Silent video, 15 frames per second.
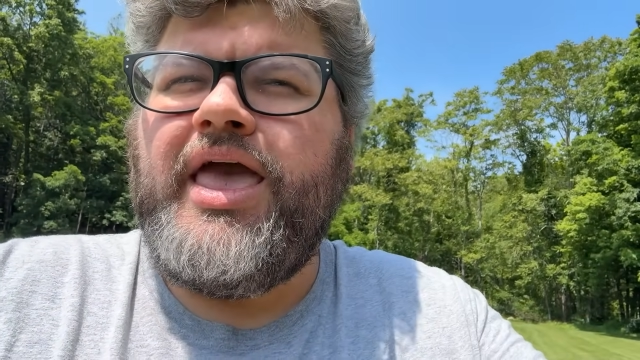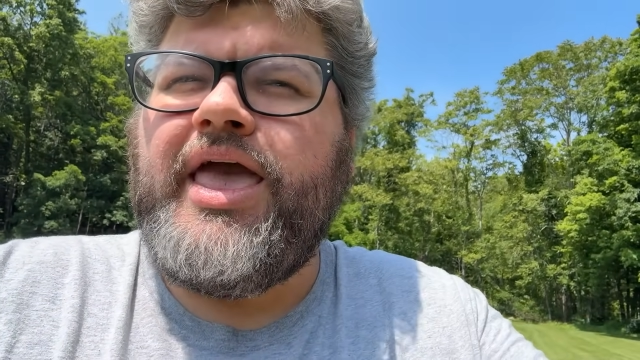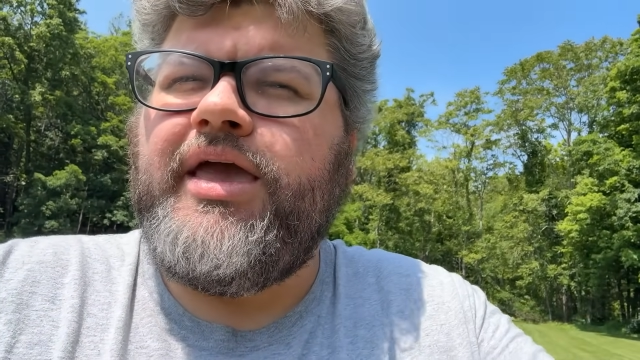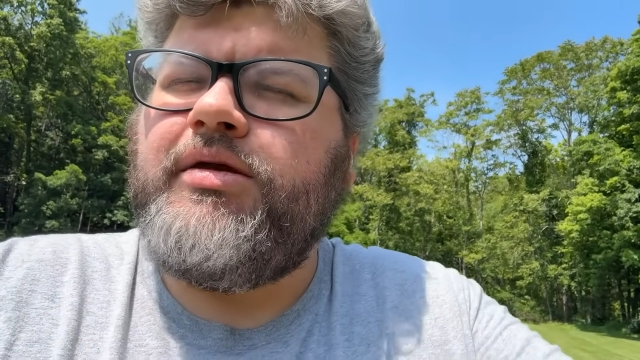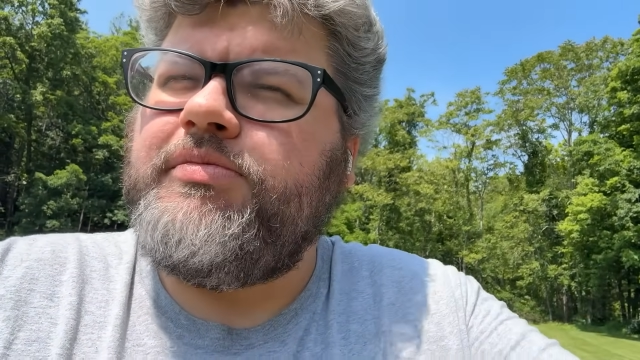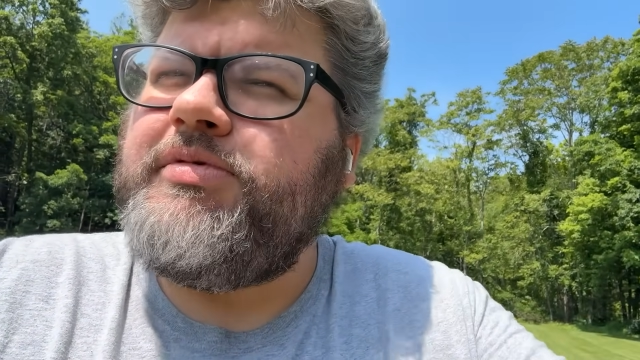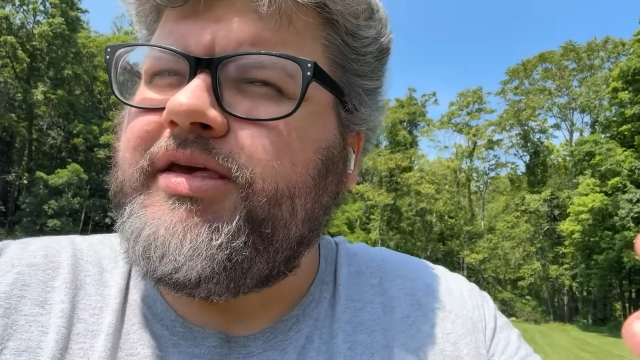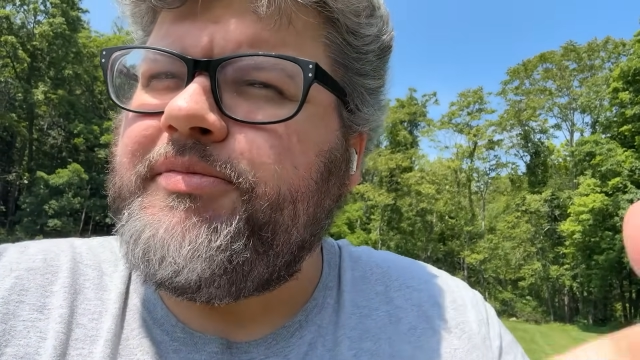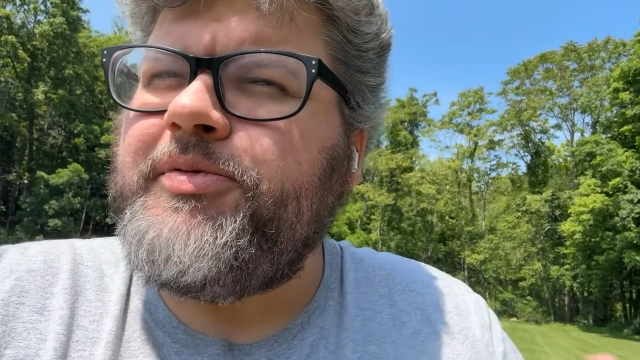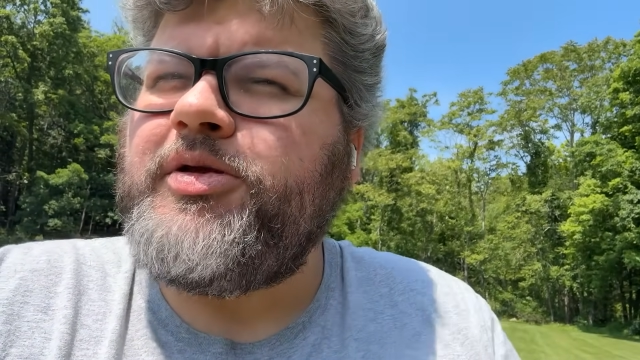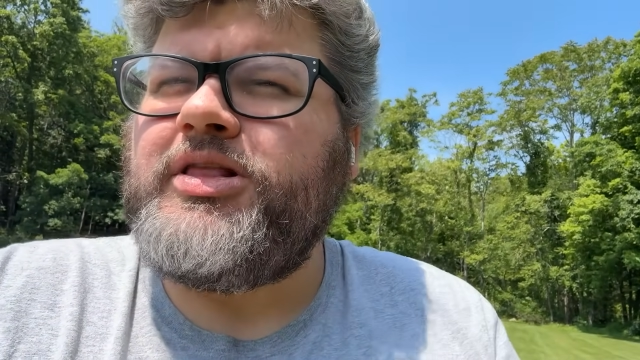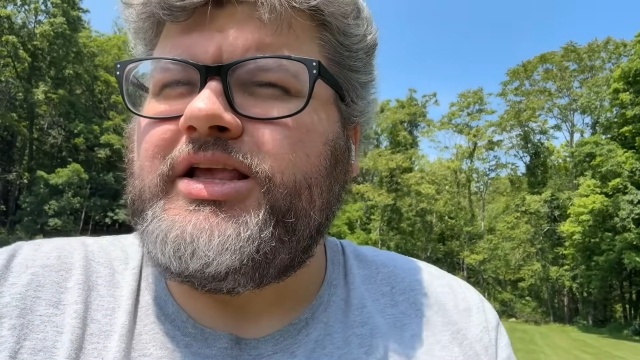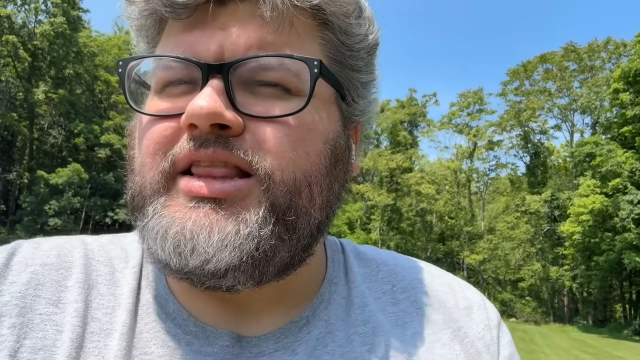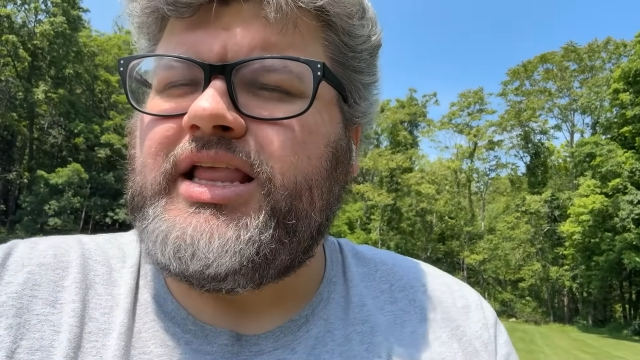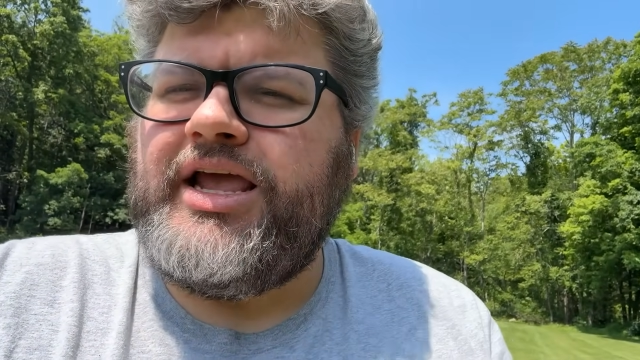And I
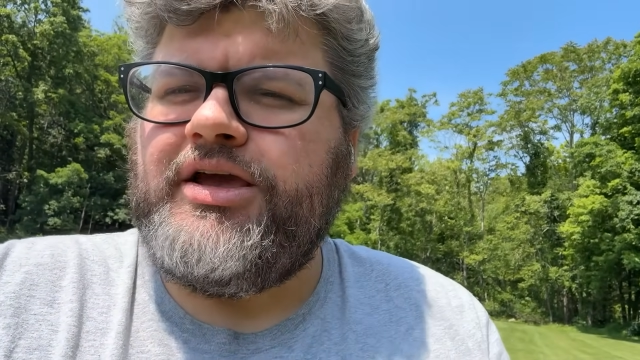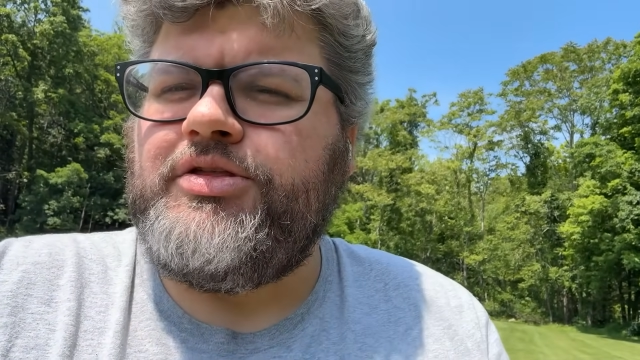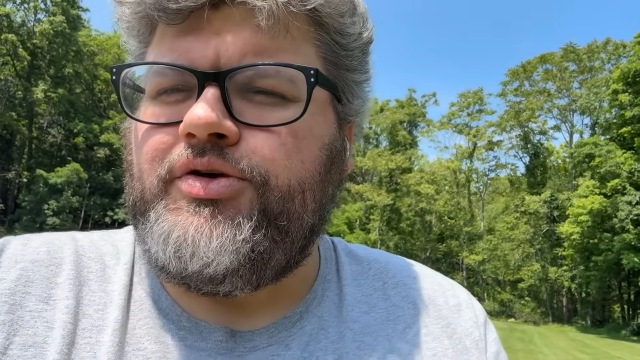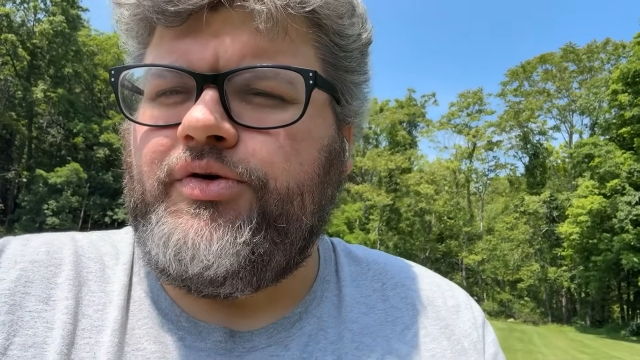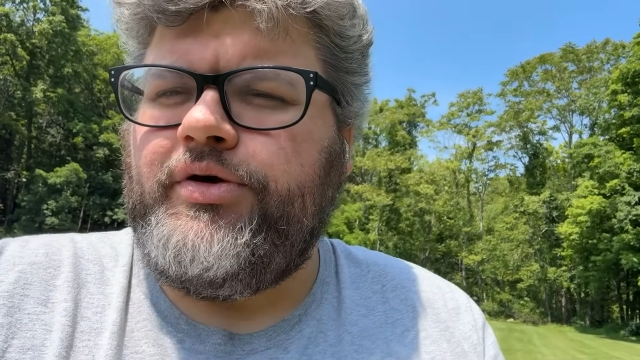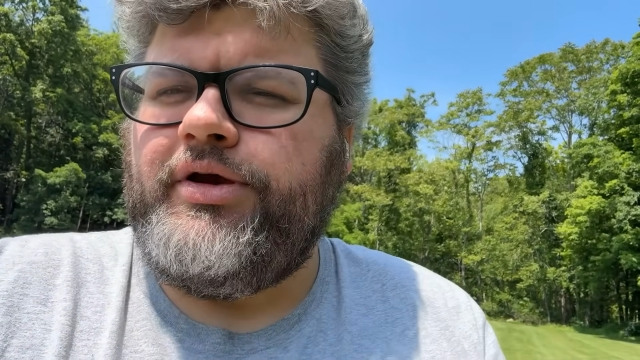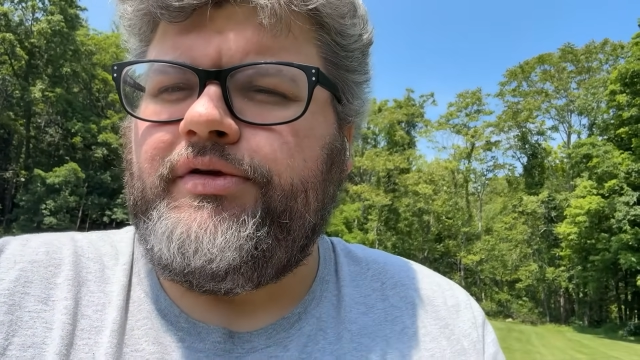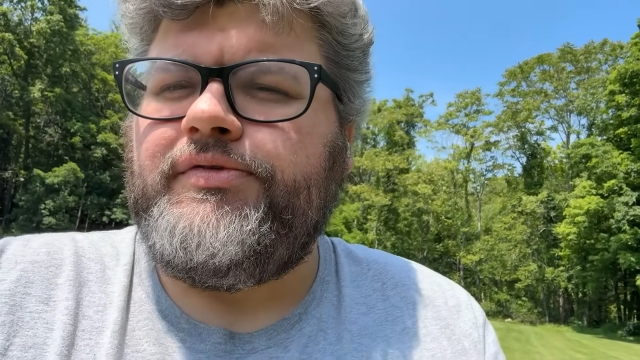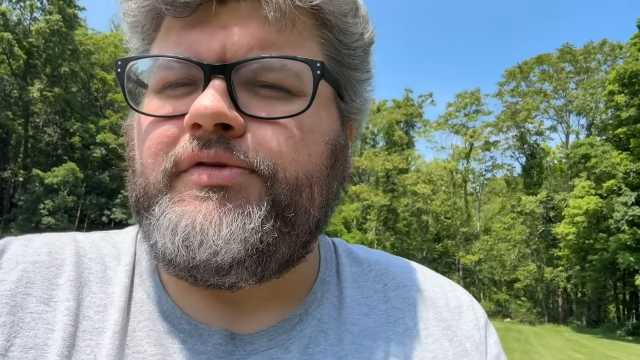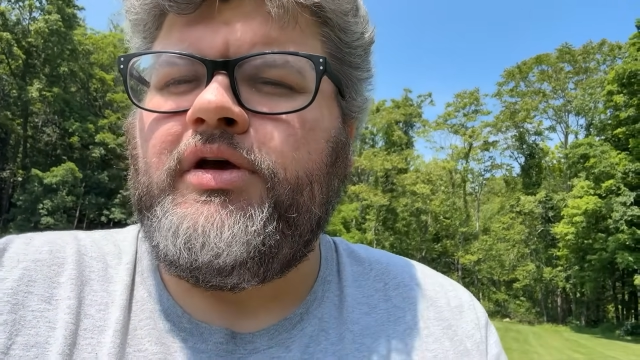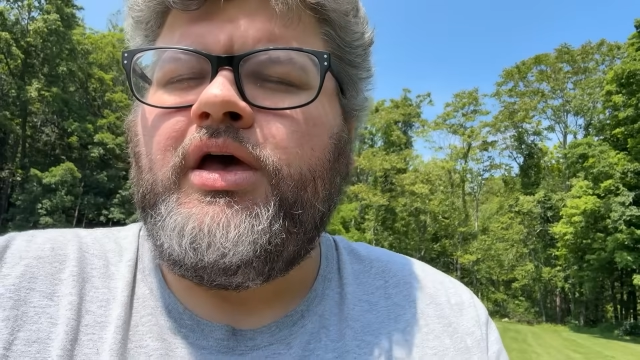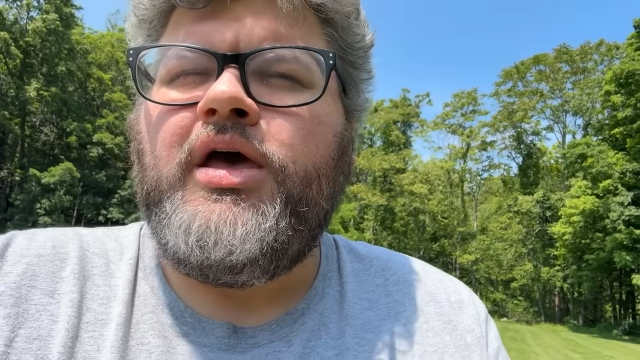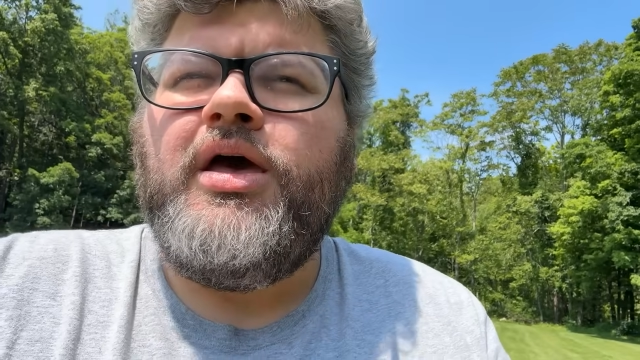typically like choice,